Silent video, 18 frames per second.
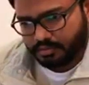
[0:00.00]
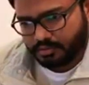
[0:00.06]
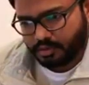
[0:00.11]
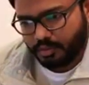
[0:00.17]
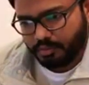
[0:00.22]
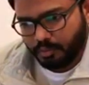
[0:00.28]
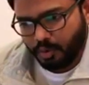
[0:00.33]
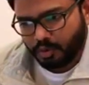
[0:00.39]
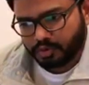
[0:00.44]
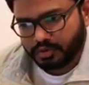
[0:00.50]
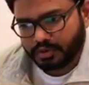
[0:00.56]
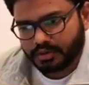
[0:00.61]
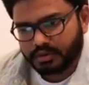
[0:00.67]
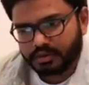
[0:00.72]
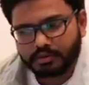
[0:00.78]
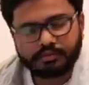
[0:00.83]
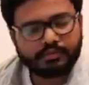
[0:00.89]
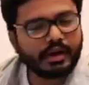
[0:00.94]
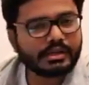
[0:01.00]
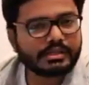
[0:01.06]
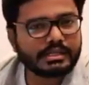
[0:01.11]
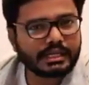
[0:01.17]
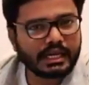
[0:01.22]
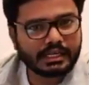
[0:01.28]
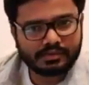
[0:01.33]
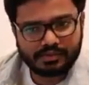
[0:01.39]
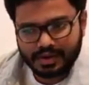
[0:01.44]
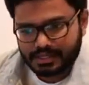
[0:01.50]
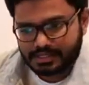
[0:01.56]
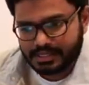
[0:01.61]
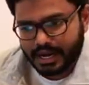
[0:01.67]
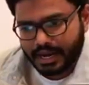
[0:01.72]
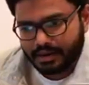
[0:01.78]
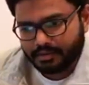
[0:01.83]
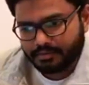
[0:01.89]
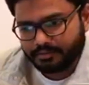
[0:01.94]
So both fasting as well
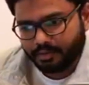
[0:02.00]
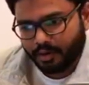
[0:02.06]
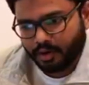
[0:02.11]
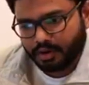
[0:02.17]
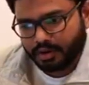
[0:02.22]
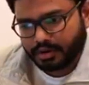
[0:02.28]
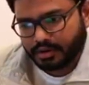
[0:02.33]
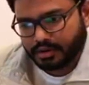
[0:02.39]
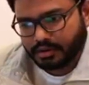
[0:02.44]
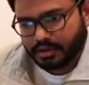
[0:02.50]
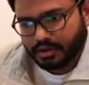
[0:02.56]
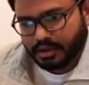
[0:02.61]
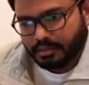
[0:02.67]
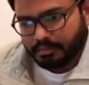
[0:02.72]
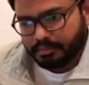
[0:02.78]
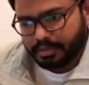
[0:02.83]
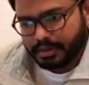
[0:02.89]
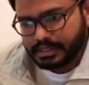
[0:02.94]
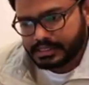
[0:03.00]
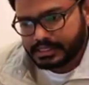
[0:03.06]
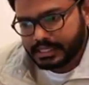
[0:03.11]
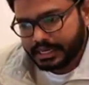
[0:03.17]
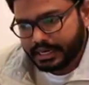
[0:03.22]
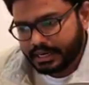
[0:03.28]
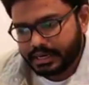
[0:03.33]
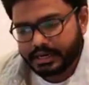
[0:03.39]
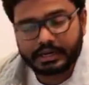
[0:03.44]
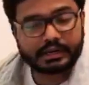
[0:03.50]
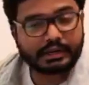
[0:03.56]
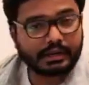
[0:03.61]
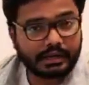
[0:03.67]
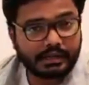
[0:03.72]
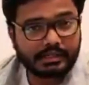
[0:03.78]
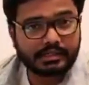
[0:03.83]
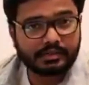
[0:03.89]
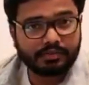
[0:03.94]
as random fall under pre-screening
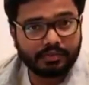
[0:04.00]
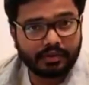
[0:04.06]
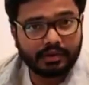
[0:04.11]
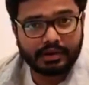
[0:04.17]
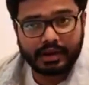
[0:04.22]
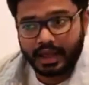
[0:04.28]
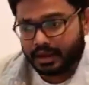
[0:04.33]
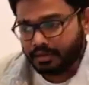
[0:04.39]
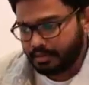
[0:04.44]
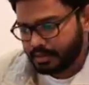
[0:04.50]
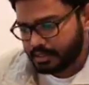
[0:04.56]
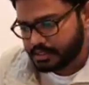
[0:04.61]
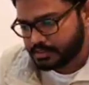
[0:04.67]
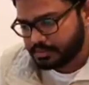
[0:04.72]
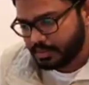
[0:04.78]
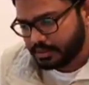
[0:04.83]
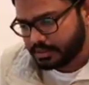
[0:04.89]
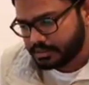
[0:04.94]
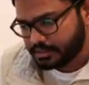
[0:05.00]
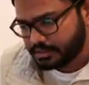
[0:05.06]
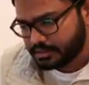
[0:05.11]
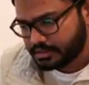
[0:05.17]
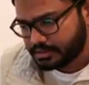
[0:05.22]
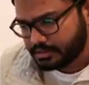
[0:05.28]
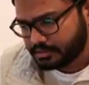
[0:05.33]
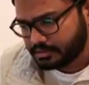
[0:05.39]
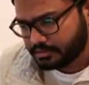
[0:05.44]
tests for diabetes mellitus.